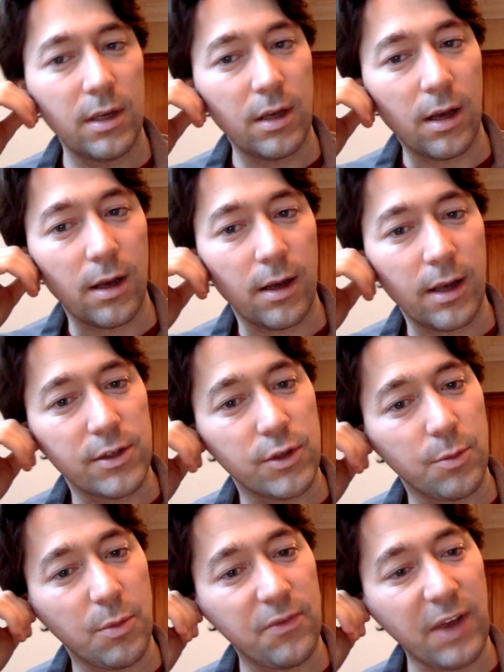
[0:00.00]
And so
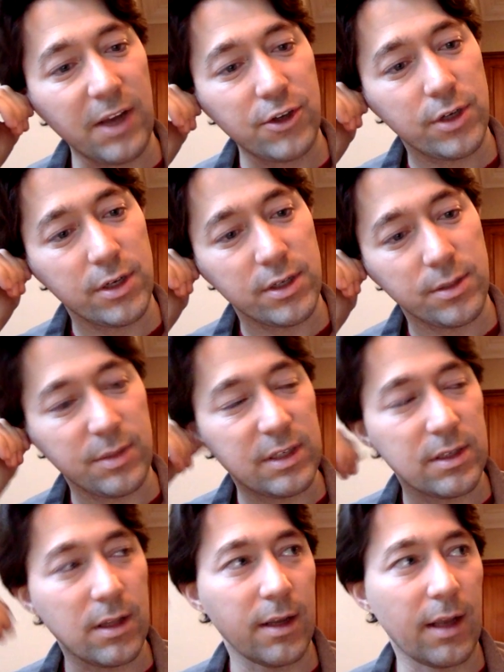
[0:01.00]
perfectionism is,
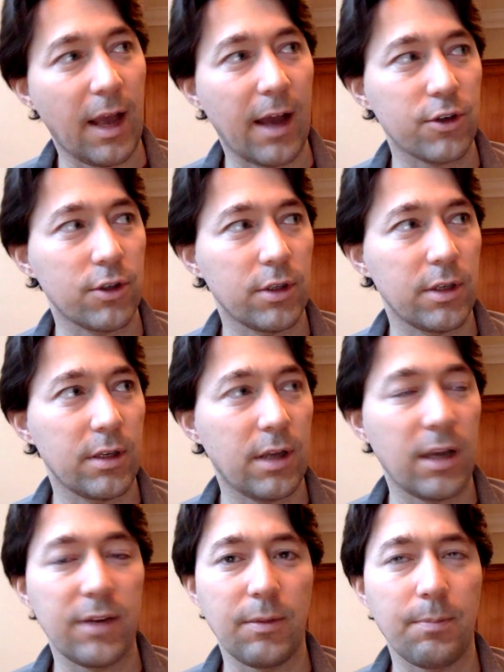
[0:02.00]
like, actually
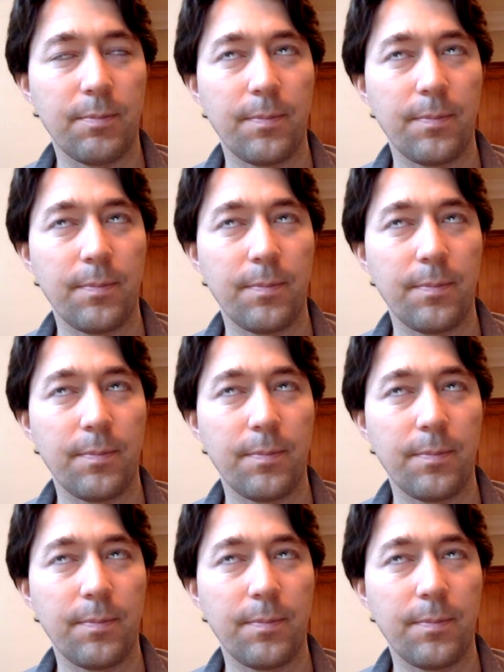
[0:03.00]
kind of a